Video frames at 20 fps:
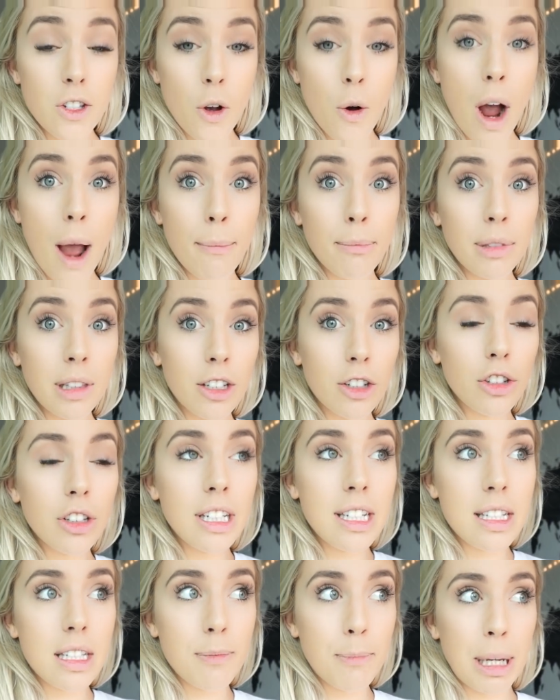So I'm
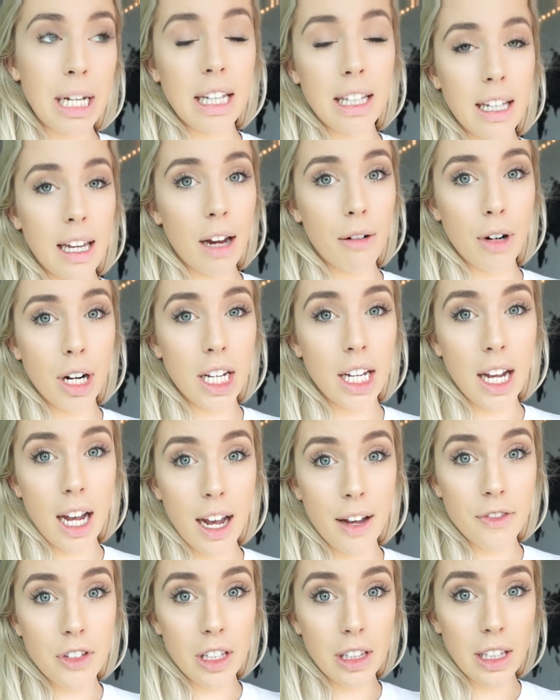literally speeding to get ready. I
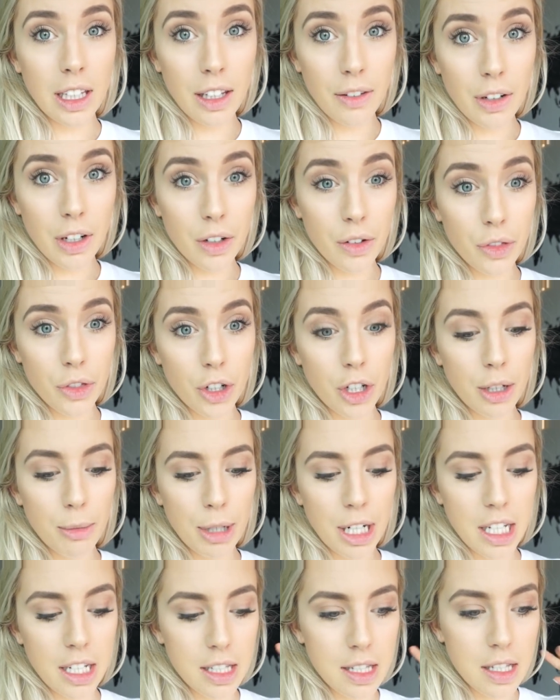have to leave here in 30
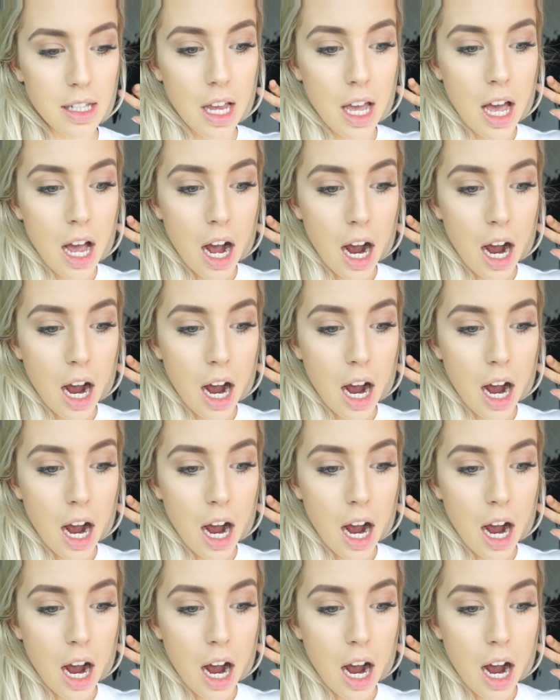minutes.